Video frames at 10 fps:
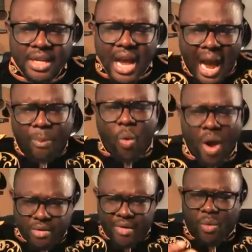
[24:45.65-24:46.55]
I'm
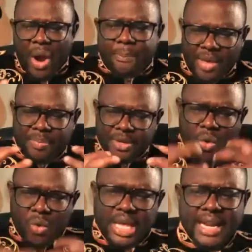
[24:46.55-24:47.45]
wondering why people
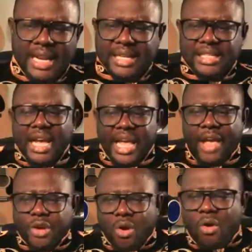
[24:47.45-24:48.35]
don't get it, that if
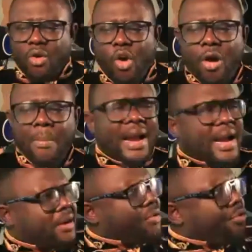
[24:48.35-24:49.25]
you don't go back
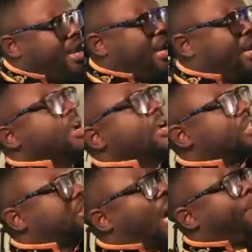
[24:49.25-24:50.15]
and read the
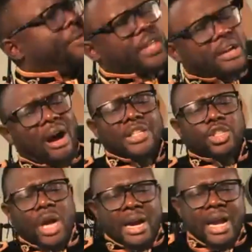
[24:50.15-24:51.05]
top of the
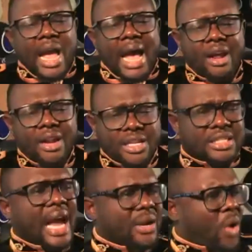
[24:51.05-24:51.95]
contract and
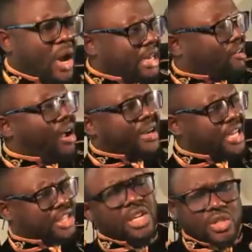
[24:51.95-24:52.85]
understand what the
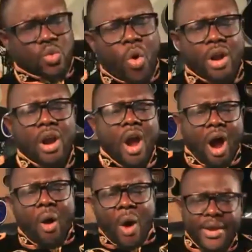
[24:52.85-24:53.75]
conditions were,
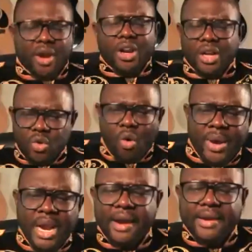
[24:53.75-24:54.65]
how are you going to know
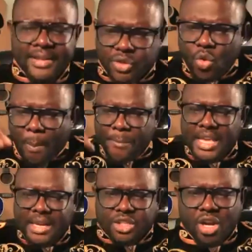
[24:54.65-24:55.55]
whether or not you
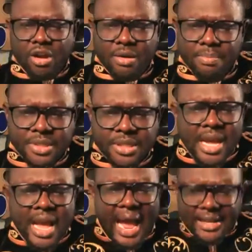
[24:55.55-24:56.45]
meet the terms?
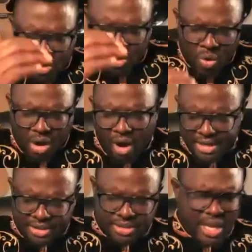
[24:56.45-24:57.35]
And so God
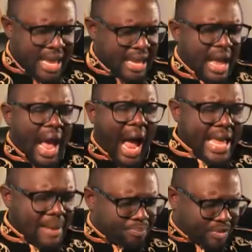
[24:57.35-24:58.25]
is saying, I
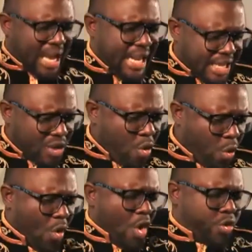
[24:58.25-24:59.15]
am telling
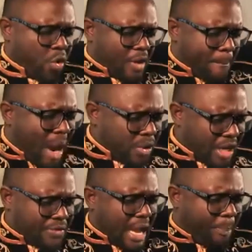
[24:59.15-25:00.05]
you through the mouth
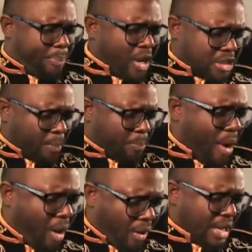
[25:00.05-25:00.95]
of the Apostle
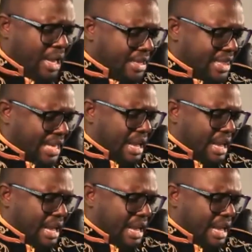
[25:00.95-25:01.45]
Paul that